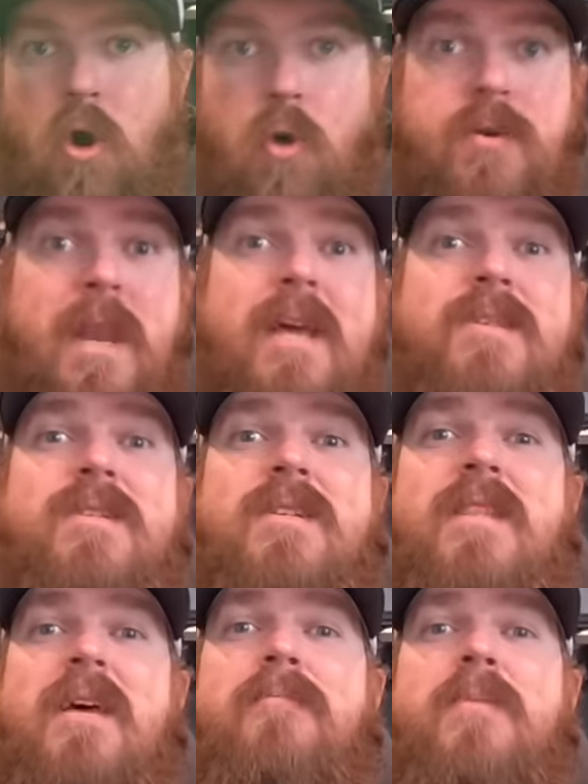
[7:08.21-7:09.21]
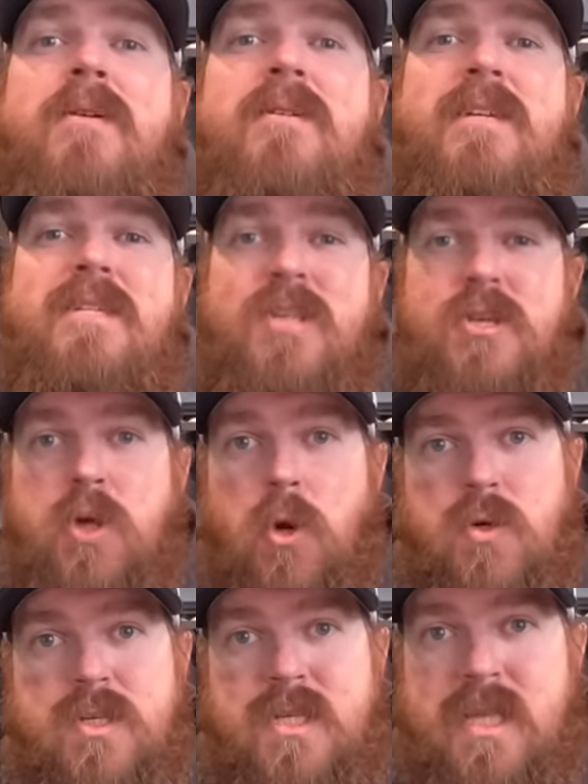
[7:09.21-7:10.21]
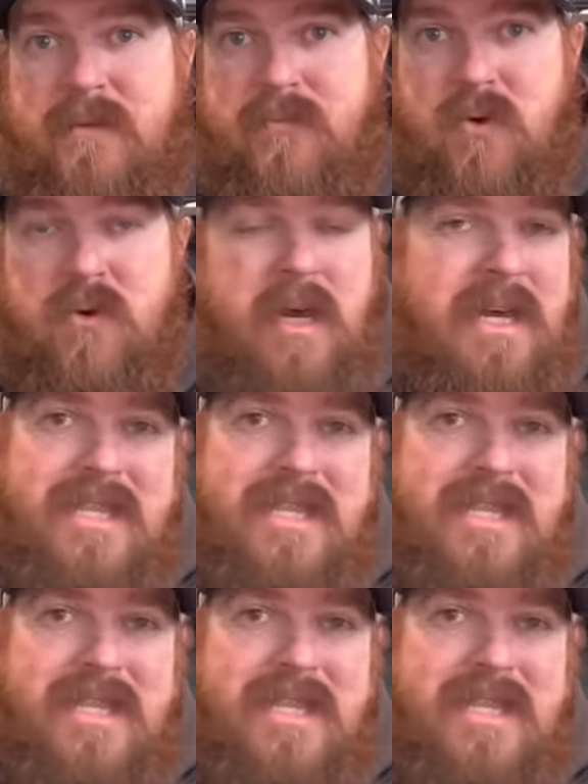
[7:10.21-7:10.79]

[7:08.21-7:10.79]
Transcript: Our next clip is a dark sleeper.